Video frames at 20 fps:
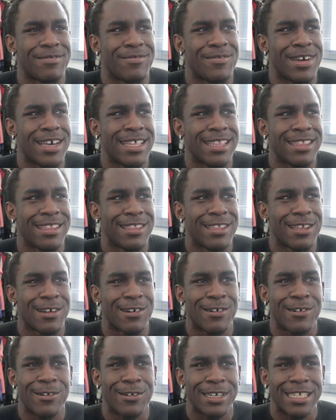when
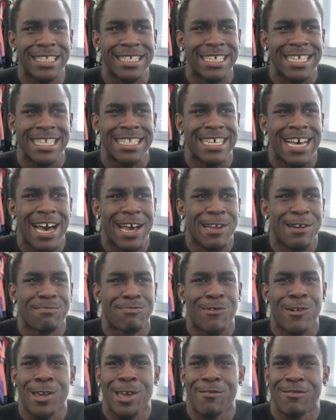the the entire
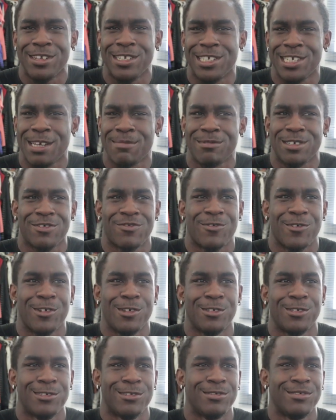point of a gym is for
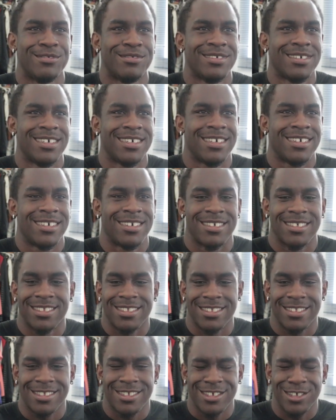you to
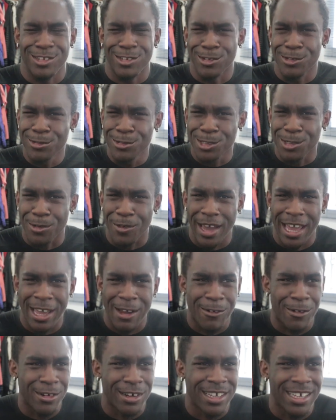to lose
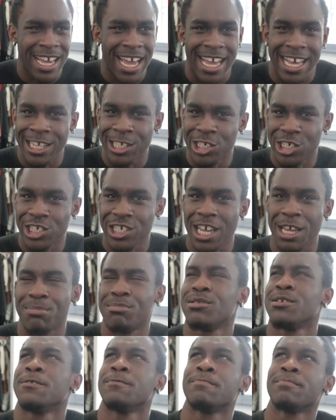weight or get in shape?
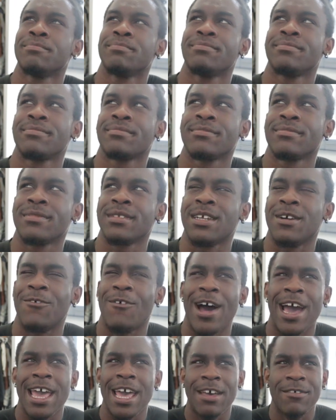
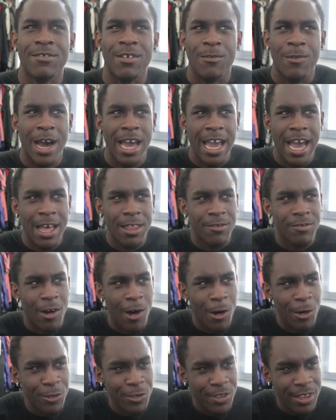Why why out of
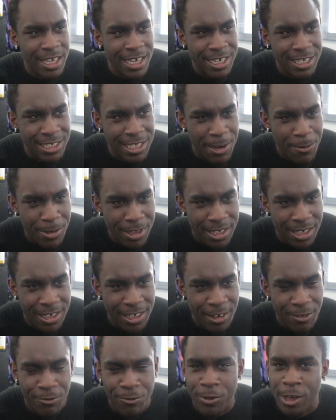all things they want to
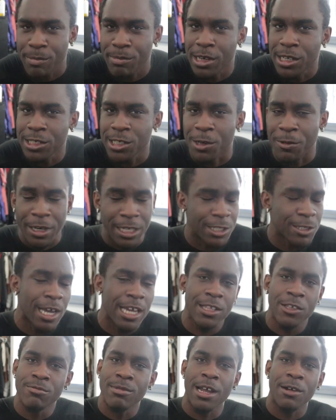give free pizza away? So
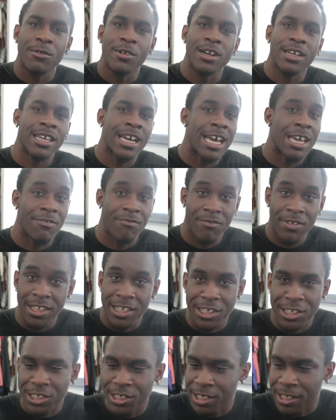I do my workout, I
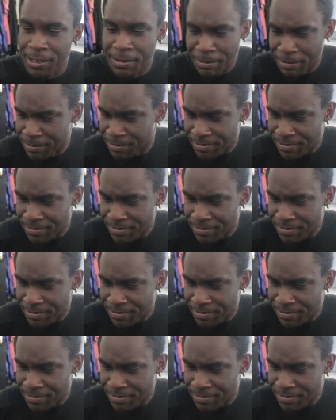finish it,